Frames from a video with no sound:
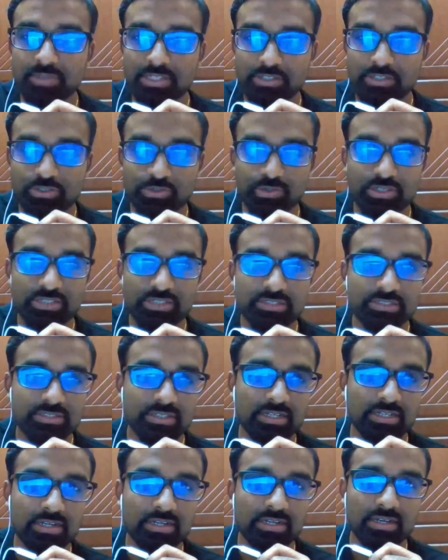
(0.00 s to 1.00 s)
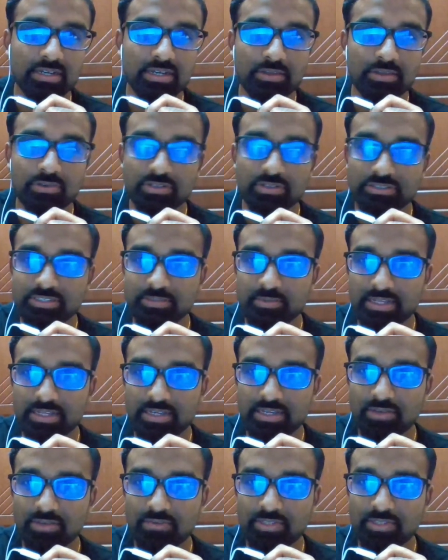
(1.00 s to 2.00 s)
Malaya, whether they would accept. If
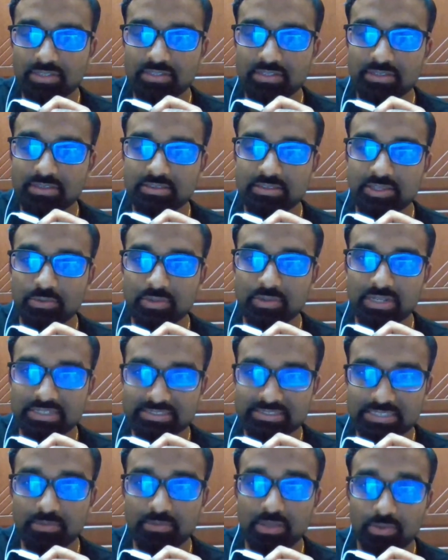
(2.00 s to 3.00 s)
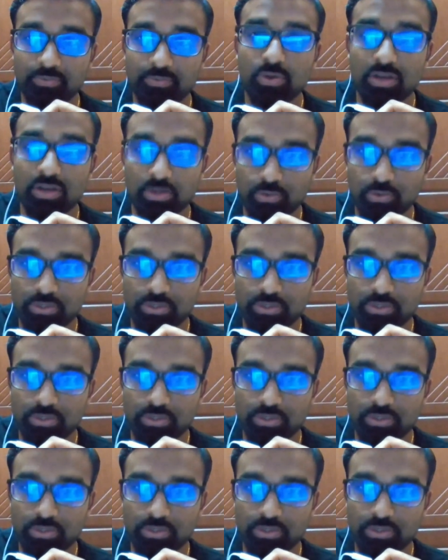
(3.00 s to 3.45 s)
you are looking to University Malaya